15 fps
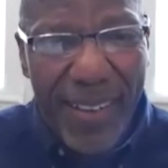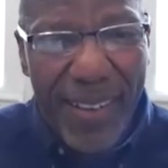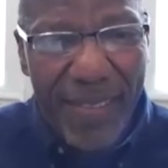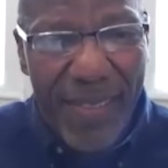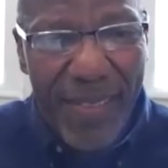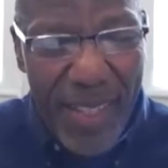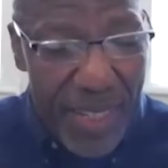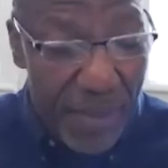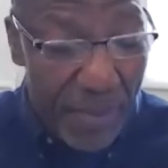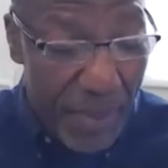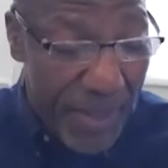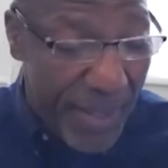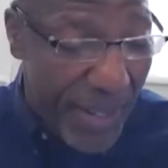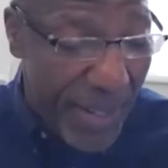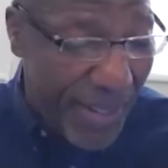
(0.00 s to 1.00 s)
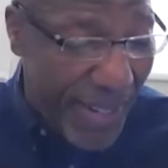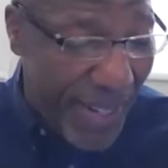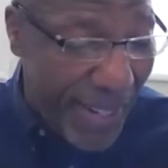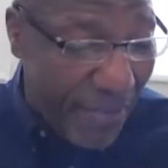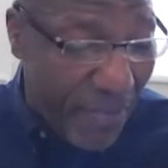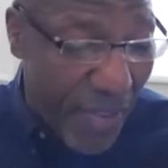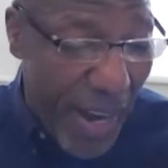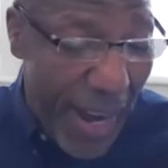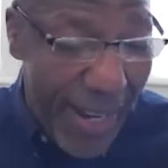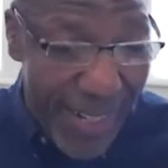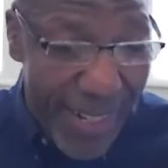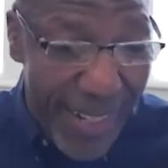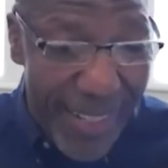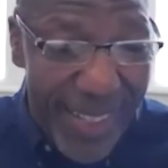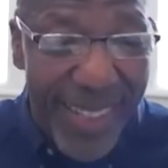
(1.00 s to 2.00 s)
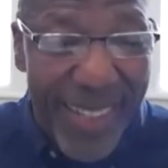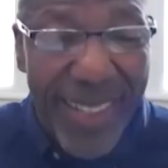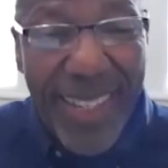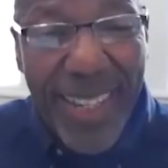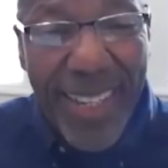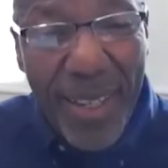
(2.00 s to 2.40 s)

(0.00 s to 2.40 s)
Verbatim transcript: of disciplinary infractions,